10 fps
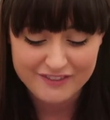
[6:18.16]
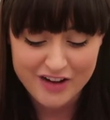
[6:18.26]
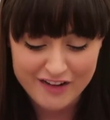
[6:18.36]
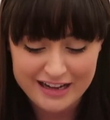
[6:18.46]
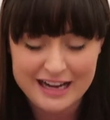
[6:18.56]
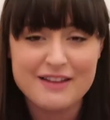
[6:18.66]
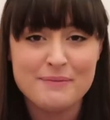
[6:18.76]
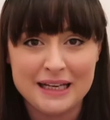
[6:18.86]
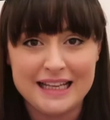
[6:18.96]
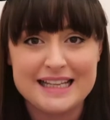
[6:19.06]
very
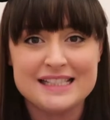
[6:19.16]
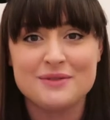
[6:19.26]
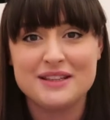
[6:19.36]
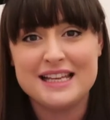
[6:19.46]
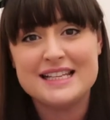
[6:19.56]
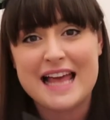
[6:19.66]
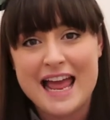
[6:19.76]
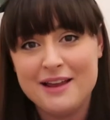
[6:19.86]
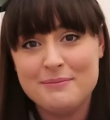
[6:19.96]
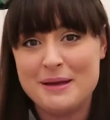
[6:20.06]
pleased with this
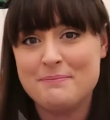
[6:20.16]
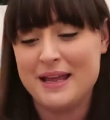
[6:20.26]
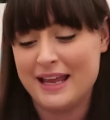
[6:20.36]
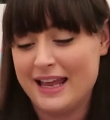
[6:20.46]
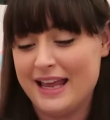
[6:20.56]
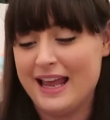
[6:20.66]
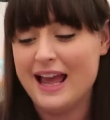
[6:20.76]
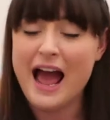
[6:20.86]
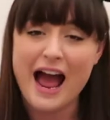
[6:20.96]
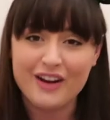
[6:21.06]
eight bit Mickey.
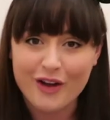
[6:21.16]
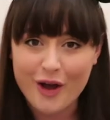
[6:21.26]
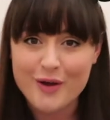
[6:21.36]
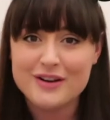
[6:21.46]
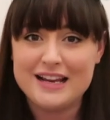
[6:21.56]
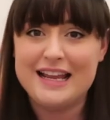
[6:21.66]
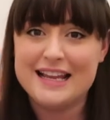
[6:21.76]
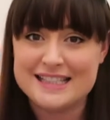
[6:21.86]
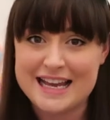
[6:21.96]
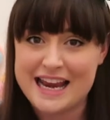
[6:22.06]
And not only
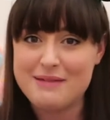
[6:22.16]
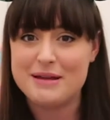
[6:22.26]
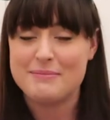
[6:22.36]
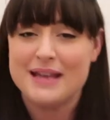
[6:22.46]
is it an eight bit